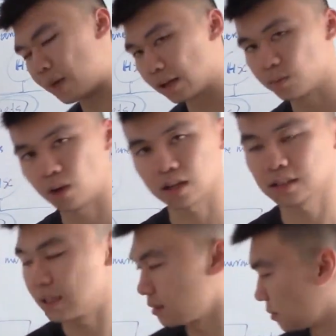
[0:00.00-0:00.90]

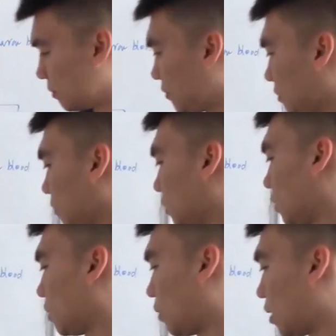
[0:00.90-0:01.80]
Myeloperoxidase,
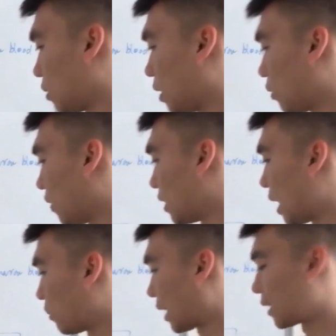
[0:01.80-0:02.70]
well, with a
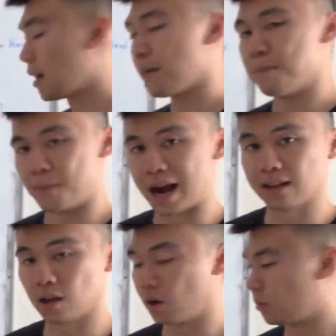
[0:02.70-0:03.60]
name like
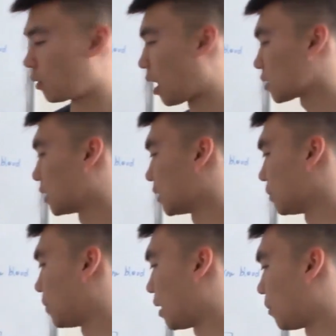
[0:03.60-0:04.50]
myeloperoxidase,
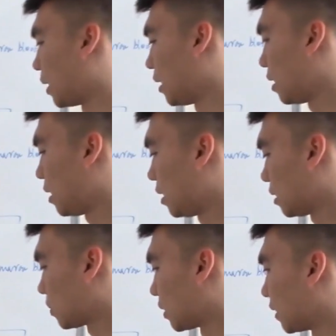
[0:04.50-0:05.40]
it better be
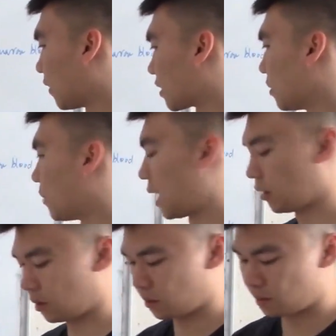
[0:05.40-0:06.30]
specific to
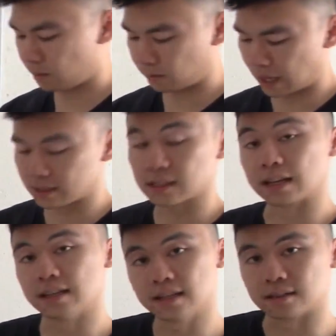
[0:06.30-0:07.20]
myeloblast,
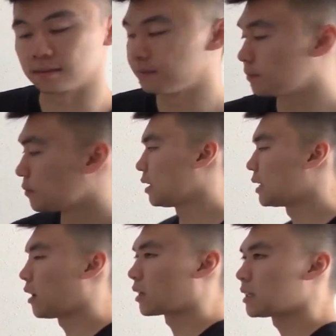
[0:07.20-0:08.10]
and it is.
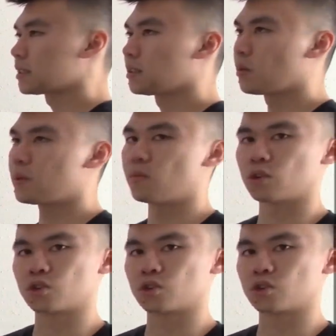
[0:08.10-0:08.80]
Now, it gets a little bit more